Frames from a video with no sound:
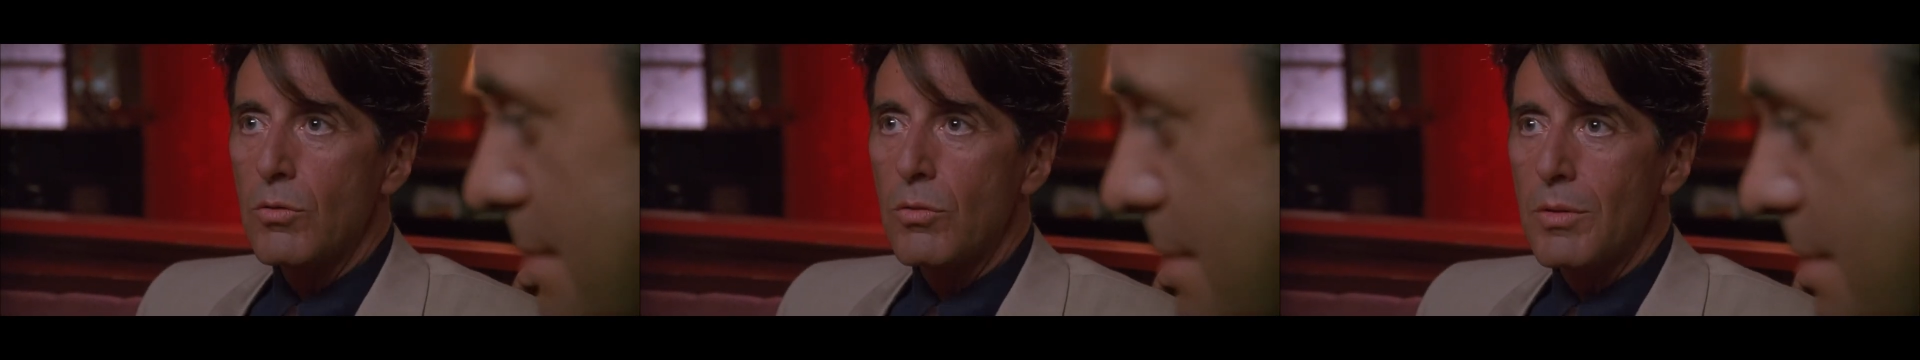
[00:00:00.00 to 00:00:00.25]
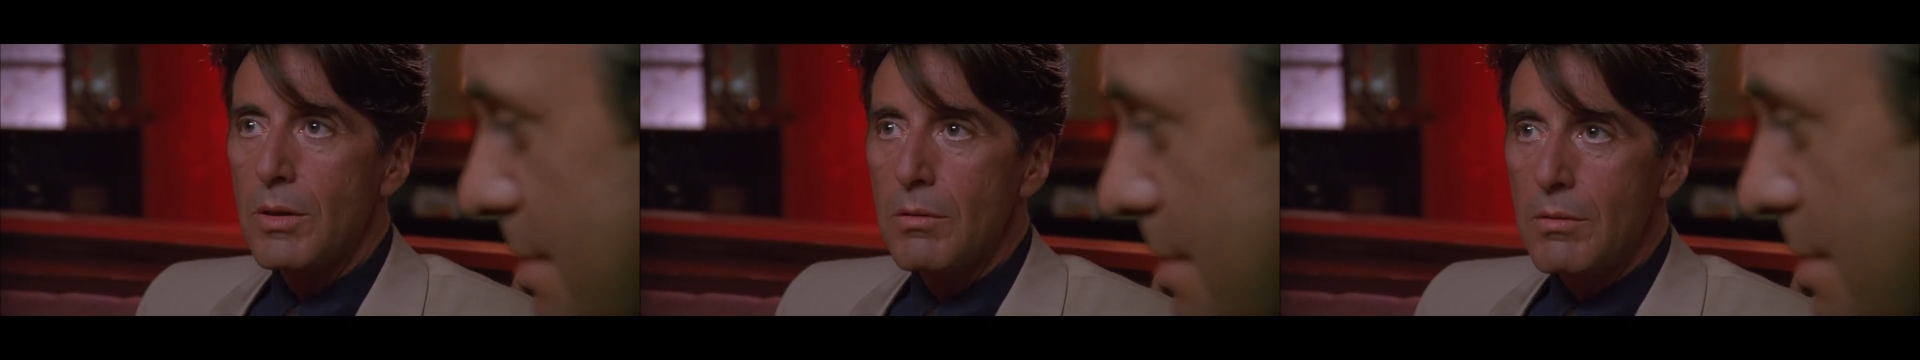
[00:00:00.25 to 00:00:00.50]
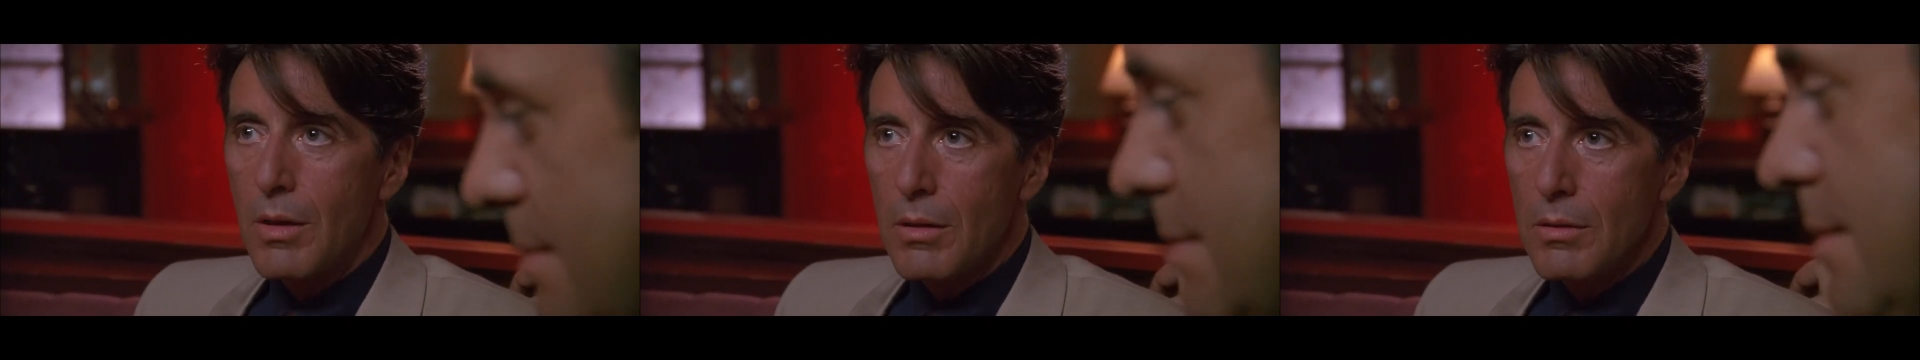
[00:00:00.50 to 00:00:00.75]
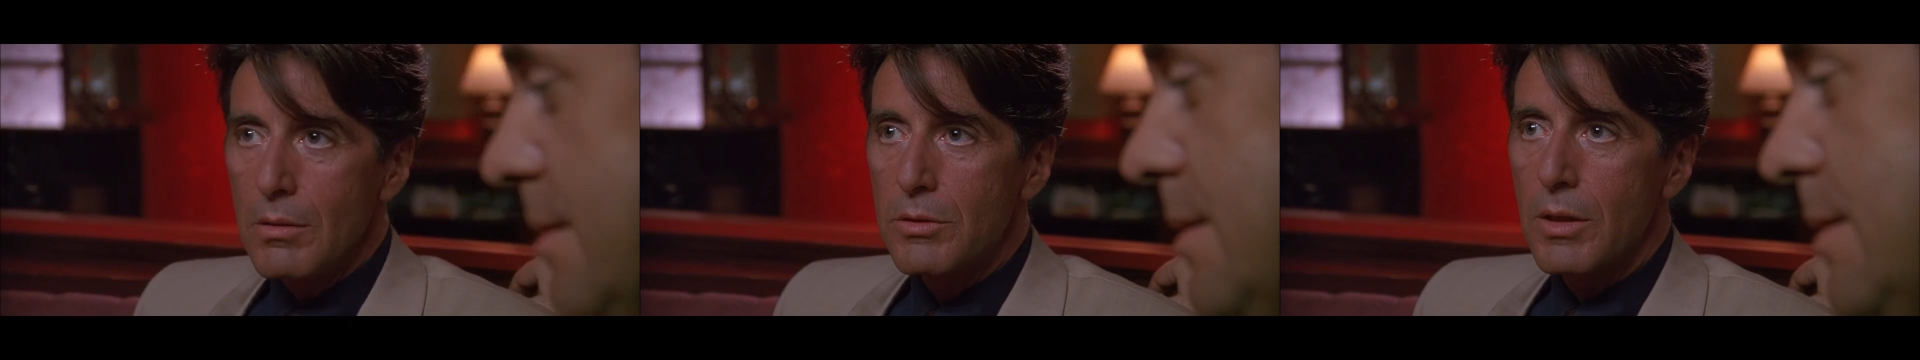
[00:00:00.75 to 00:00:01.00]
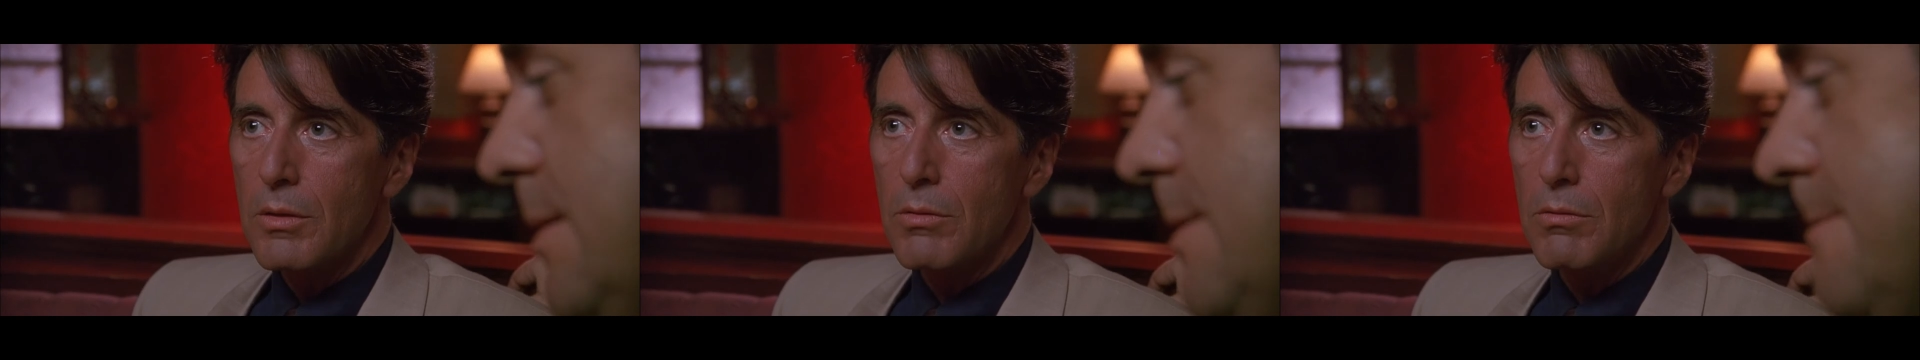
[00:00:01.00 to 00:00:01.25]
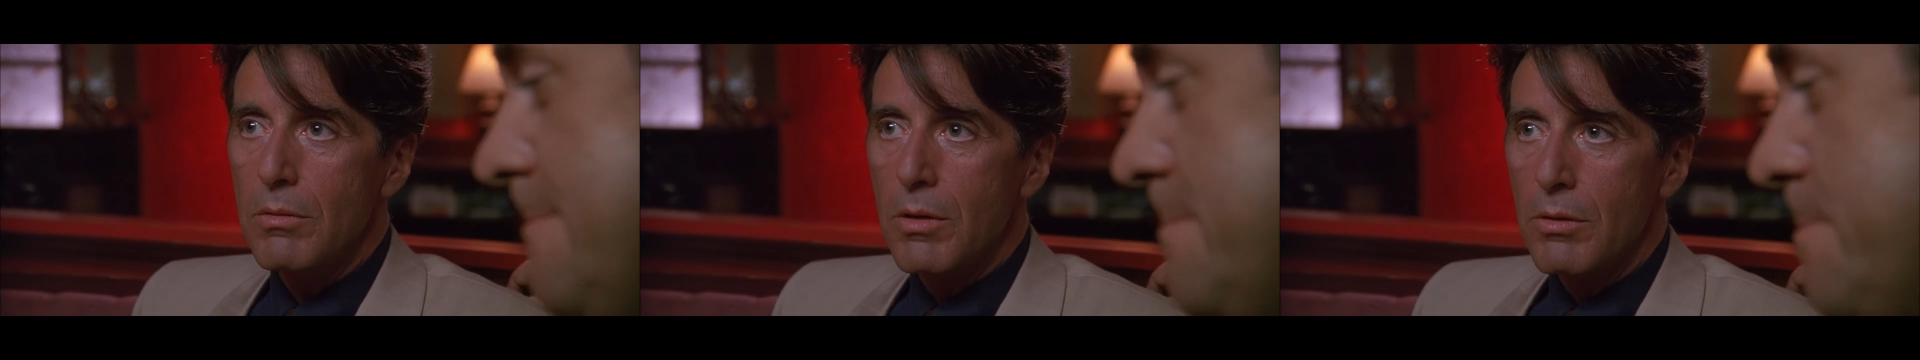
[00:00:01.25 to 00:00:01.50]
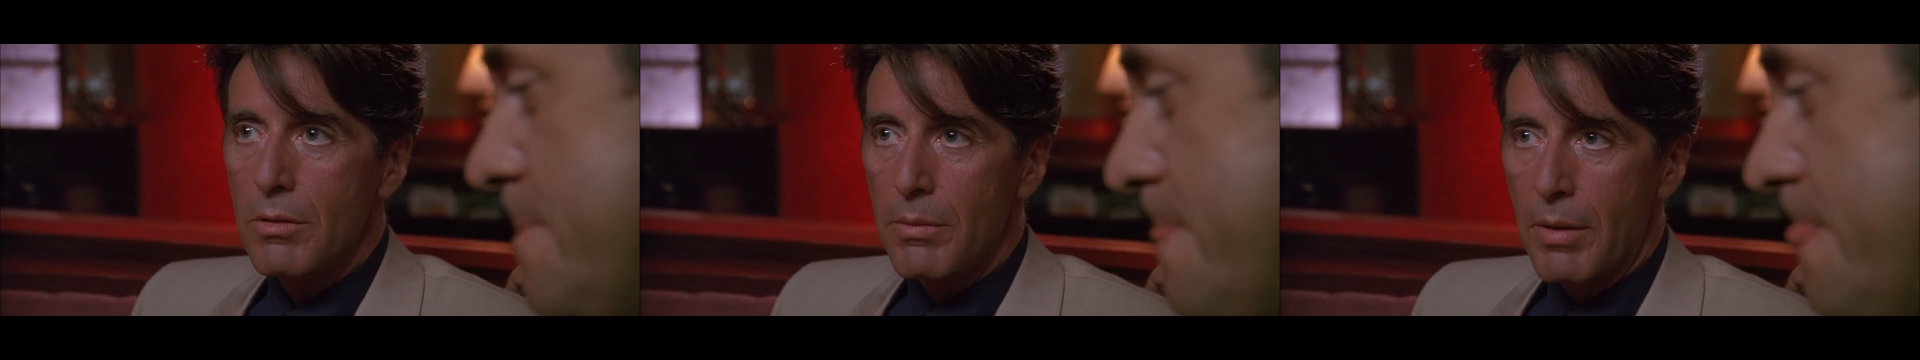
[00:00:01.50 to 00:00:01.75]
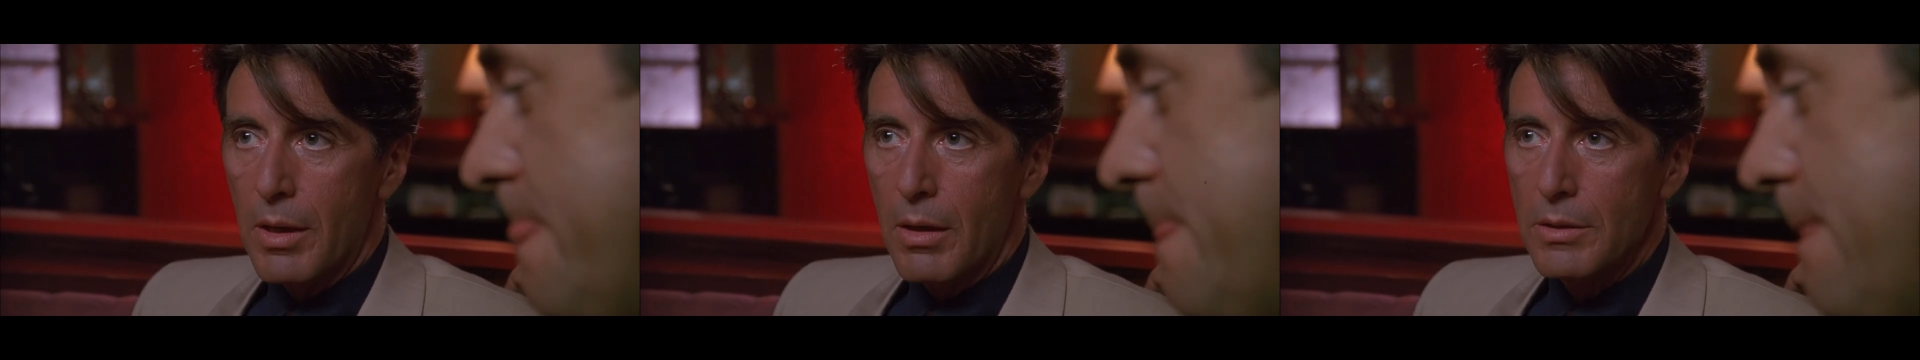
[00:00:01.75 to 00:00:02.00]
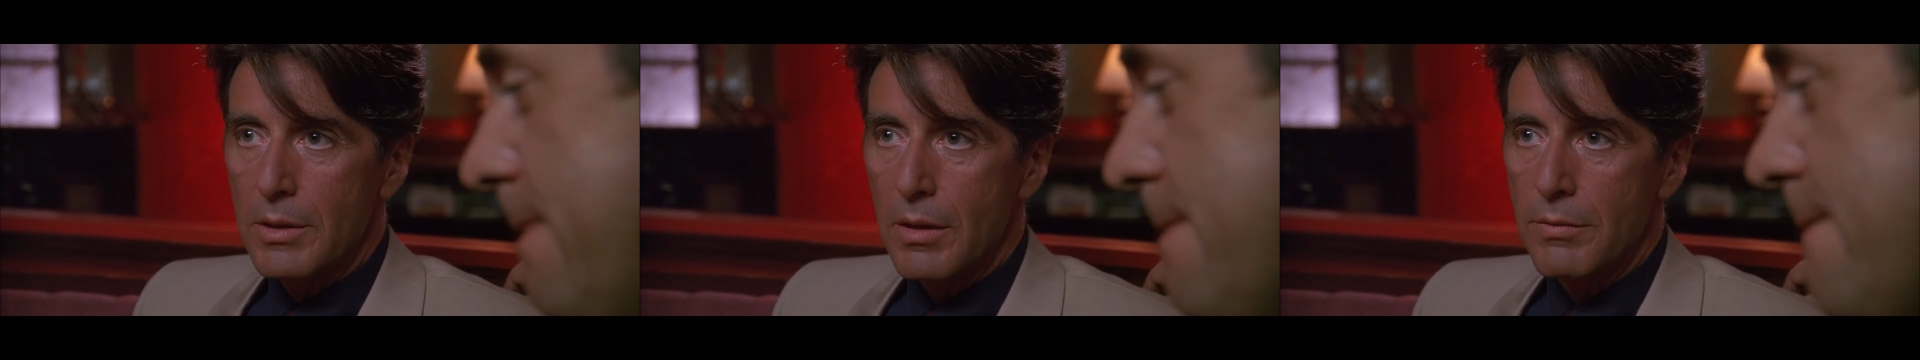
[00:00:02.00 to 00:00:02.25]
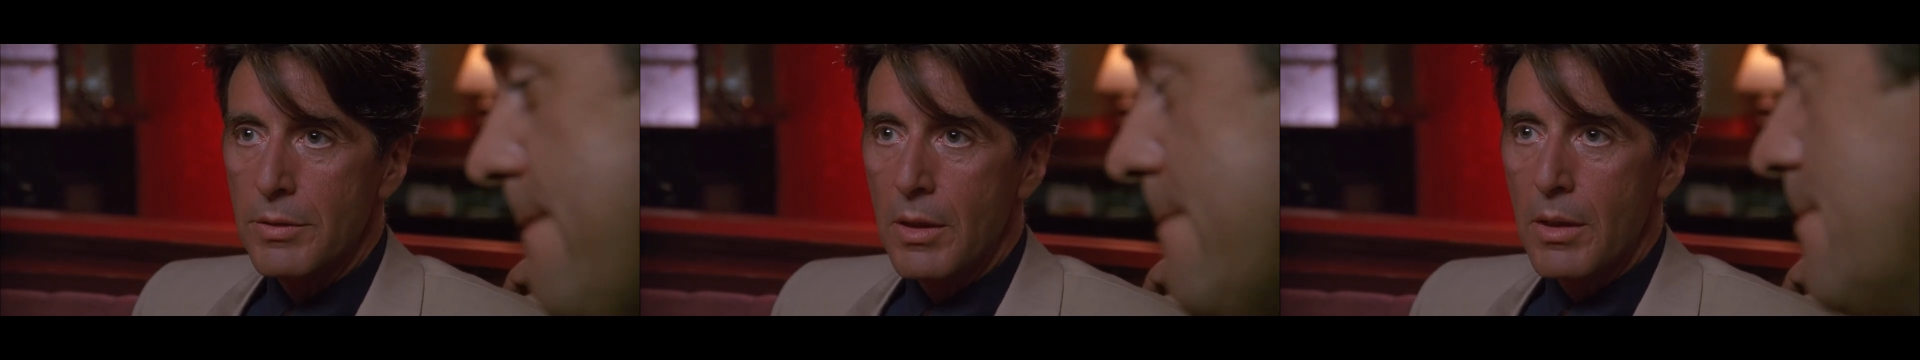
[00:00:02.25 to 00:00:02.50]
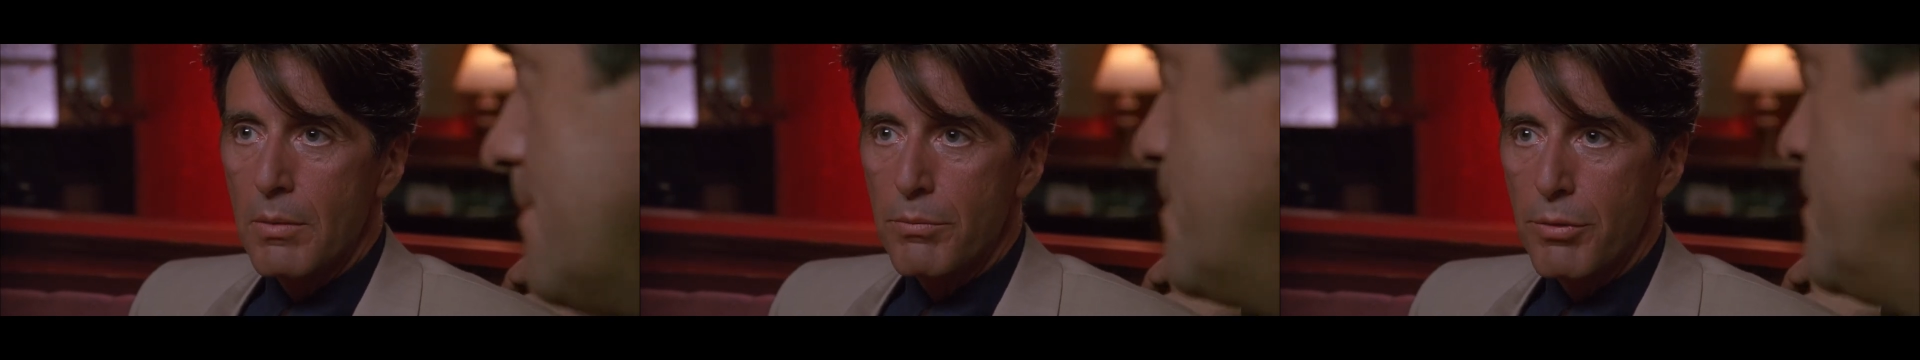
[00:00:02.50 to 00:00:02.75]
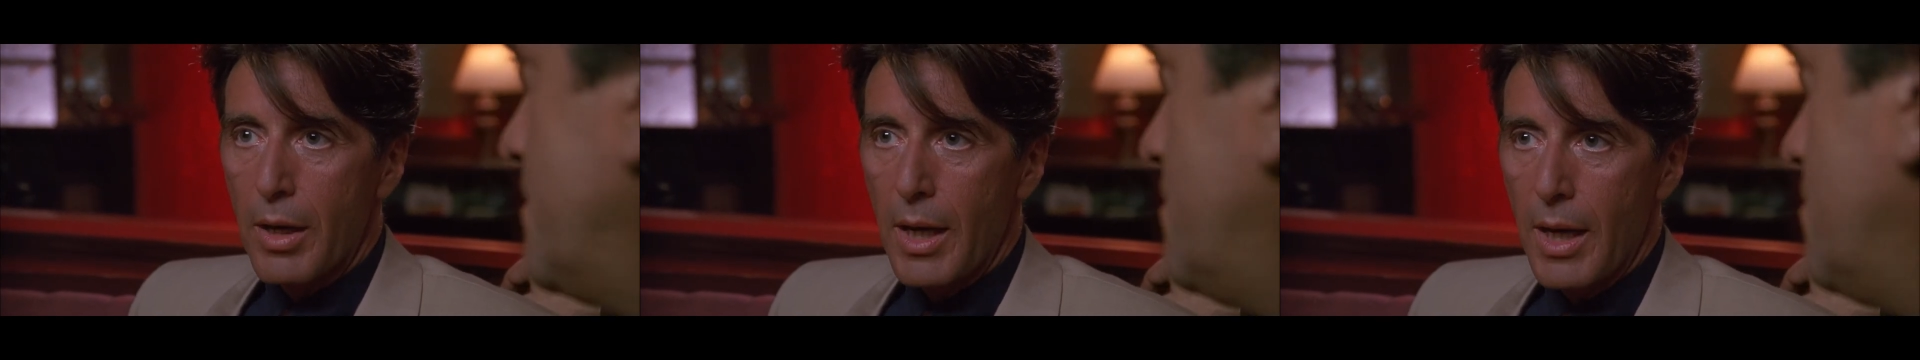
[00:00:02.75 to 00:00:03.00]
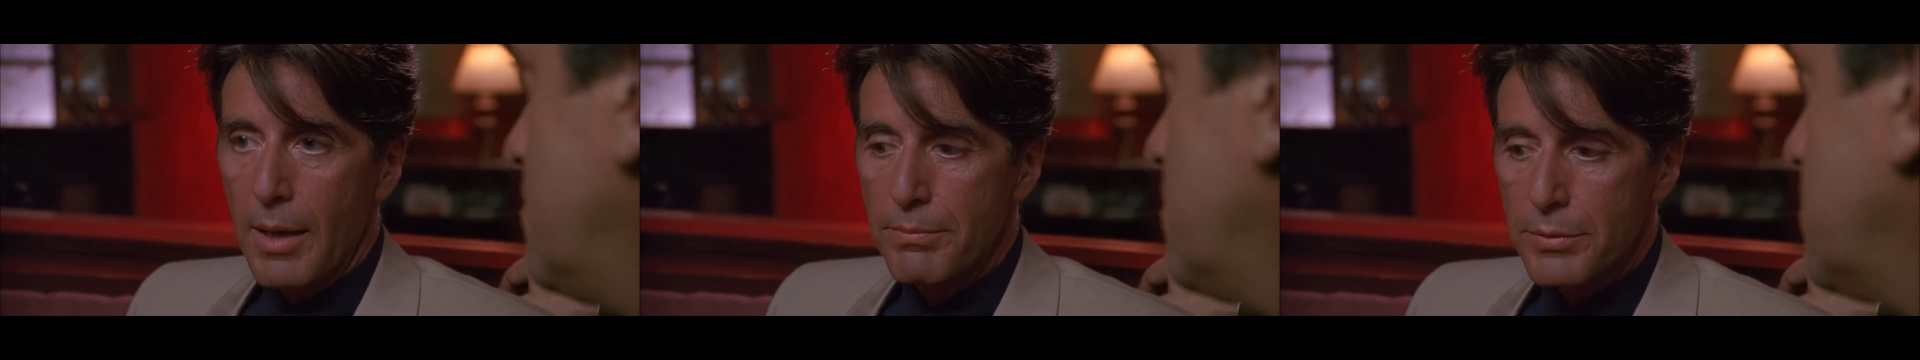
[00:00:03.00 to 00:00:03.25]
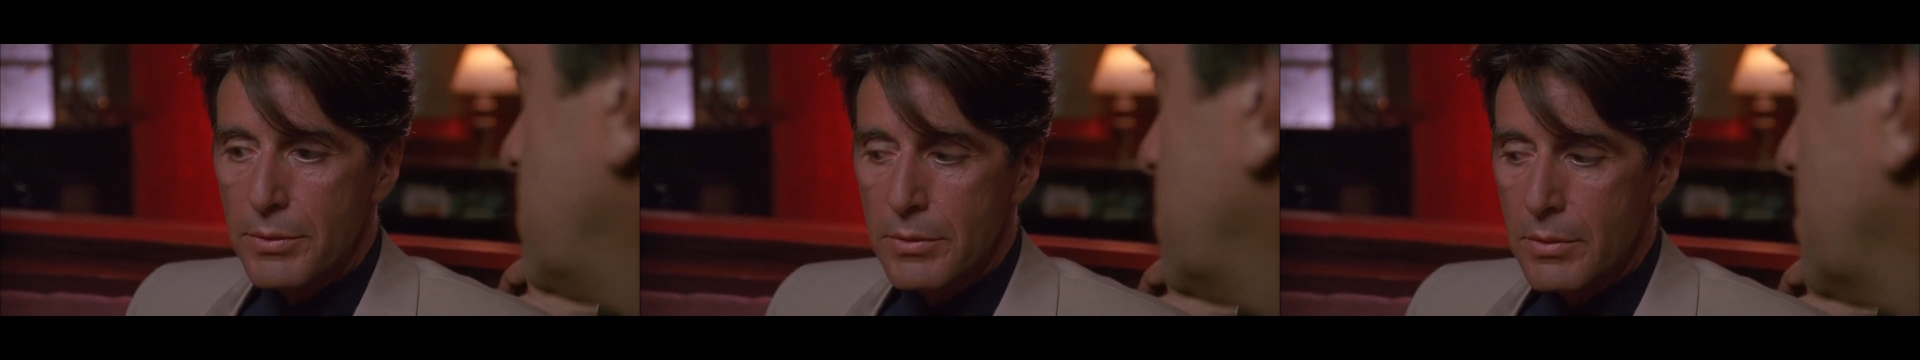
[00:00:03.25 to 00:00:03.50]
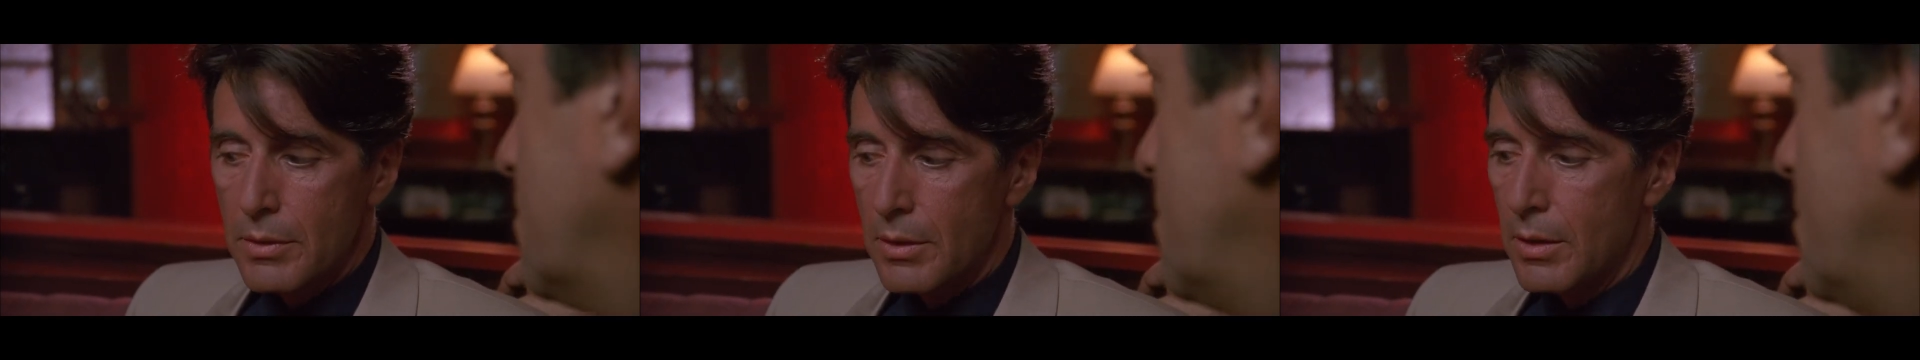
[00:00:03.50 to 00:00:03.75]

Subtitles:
To indulge and to learn about ourselves? Perhaps.